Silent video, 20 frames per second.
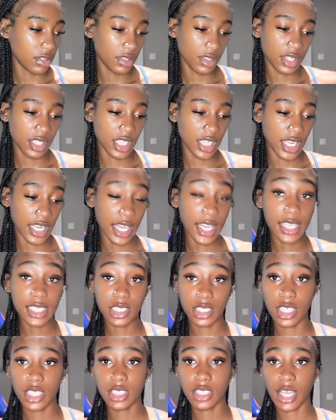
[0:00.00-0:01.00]
The next
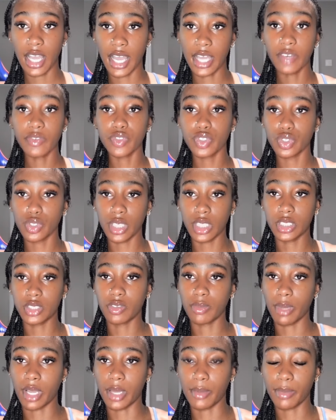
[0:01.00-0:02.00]
case, I have two cases for
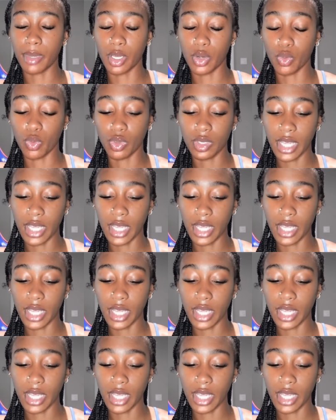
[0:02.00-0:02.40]
my iPad.